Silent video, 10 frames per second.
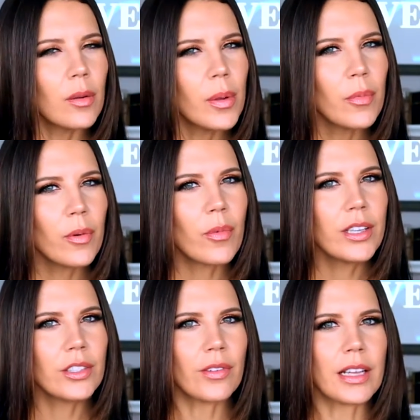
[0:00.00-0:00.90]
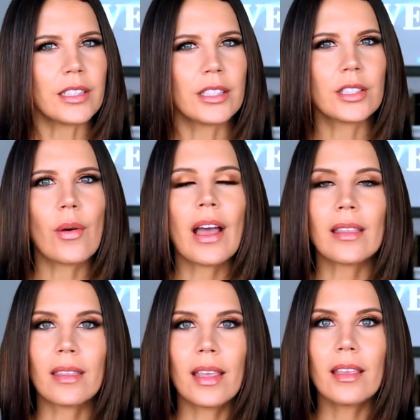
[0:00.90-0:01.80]
little bit more moisturizing. So
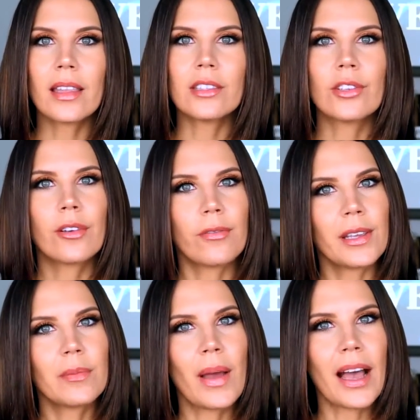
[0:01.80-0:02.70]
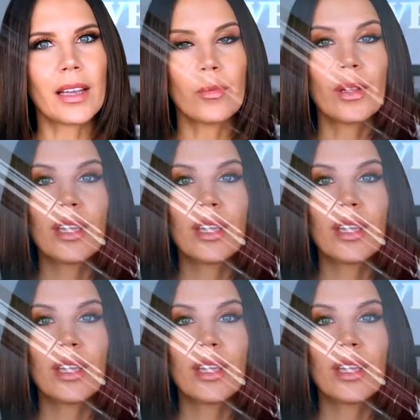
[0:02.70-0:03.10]
I think they took feedback and